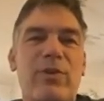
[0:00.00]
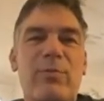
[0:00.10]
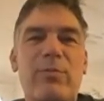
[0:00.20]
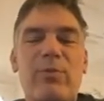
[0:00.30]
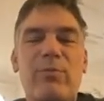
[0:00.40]
a
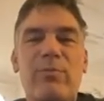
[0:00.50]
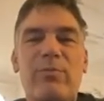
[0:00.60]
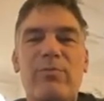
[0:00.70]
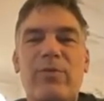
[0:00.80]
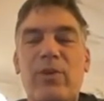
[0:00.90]
couple
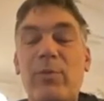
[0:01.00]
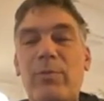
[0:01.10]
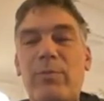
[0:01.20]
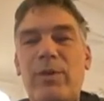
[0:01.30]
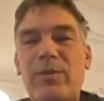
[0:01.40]
for a
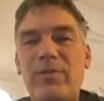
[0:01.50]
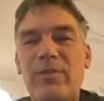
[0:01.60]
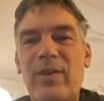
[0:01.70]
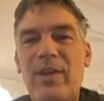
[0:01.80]
couple months.